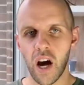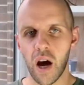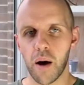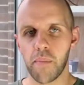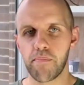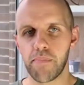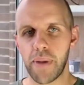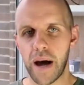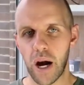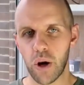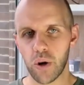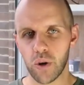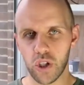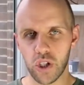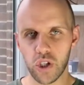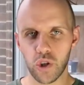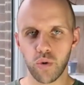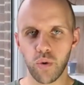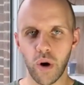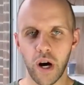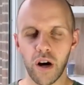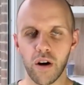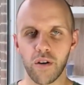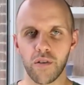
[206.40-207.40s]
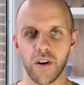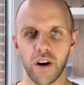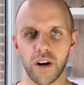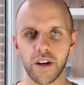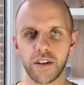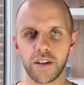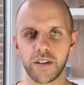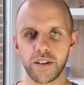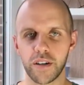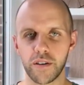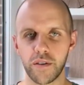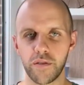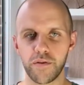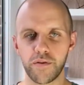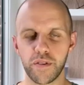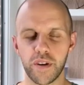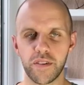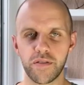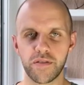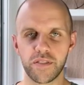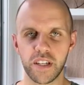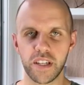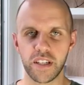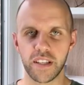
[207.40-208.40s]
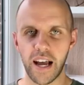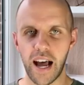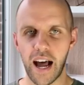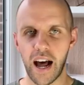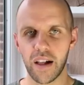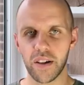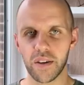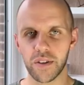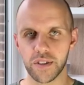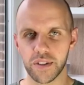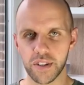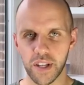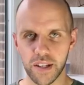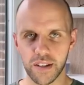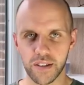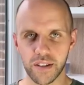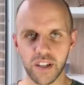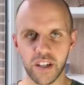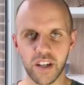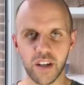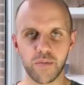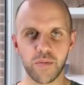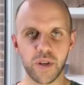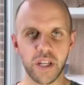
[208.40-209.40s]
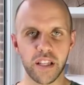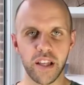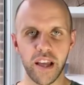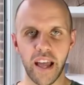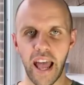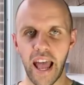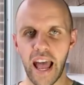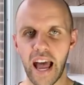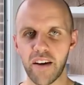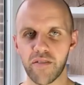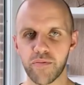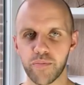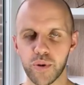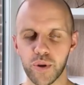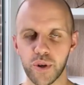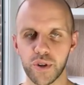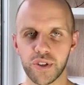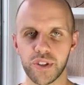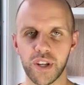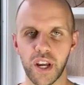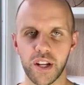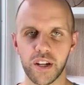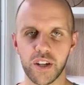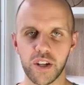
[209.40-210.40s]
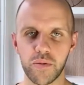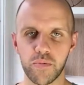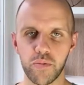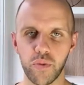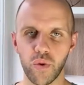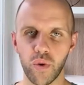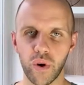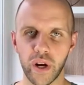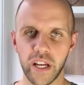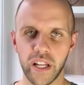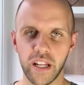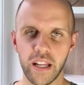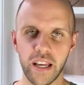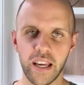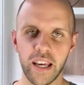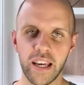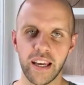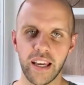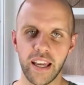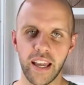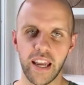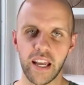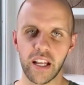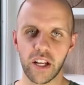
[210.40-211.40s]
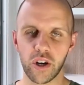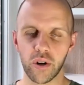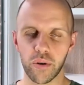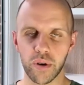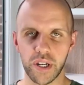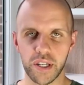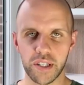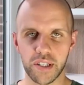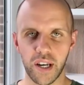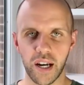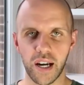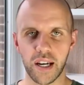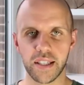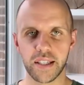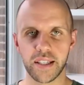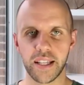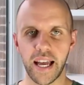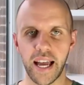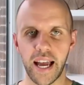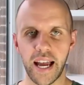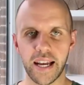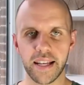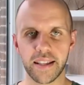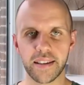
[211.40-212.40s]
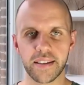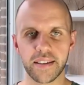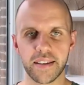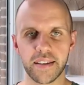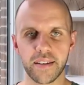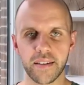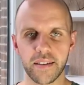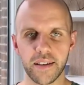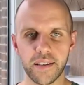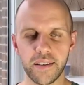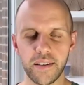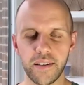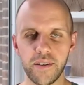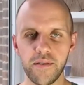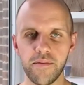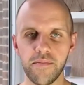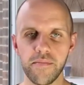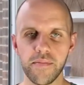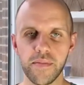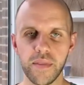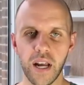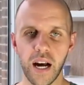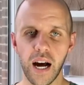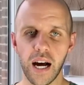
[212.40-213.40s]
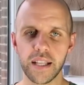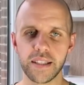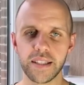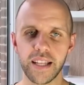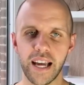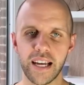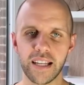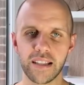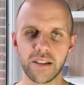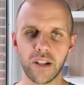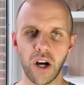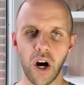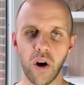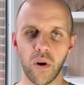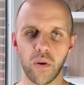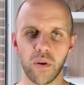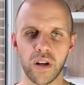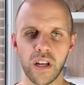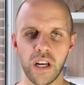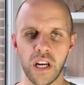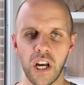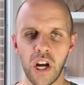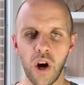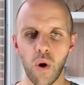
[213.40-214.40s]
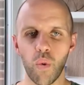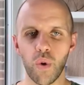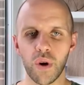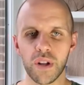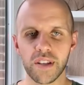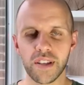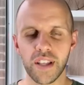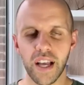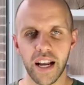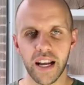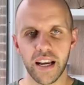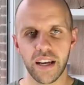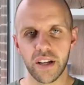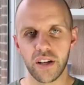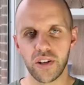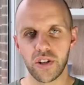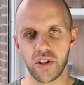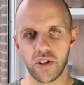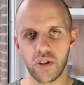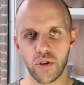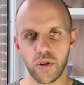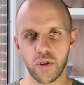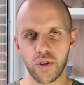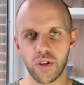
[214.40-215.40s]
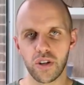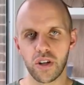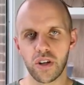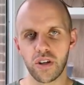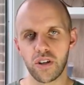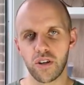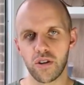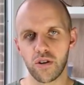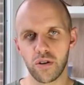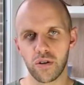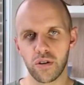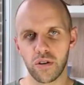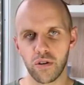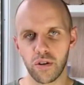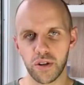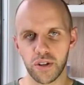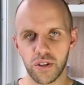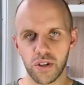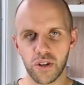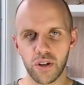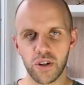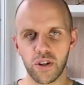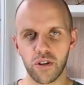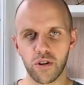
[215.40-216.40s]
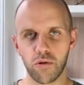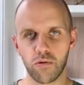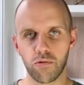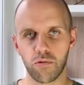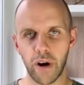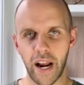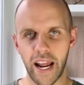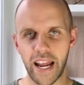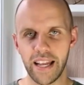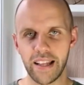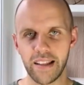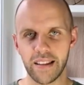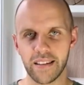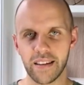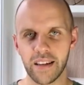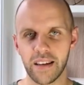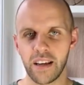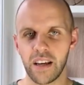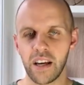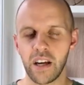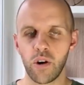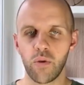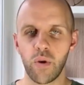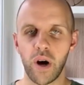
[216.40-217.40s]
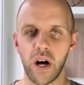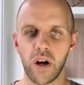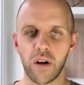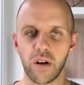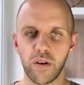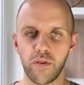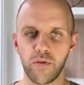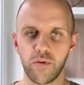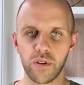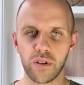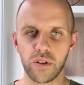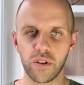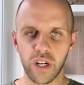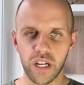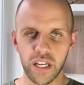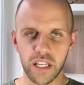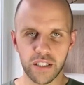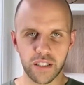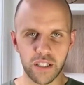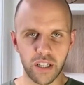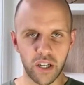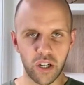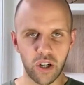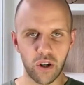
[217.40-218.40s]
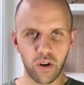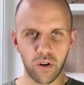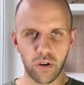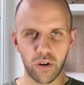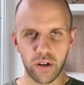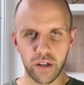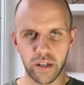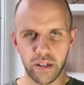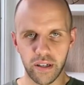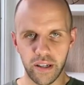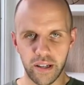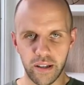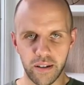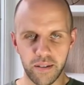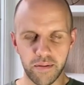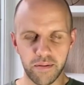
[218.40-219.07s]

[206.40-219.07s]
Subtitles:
about $1,250. That's going to be the 0.5 percentage point increase on that loan. What's that going to do to your rate? Well, if we look at the current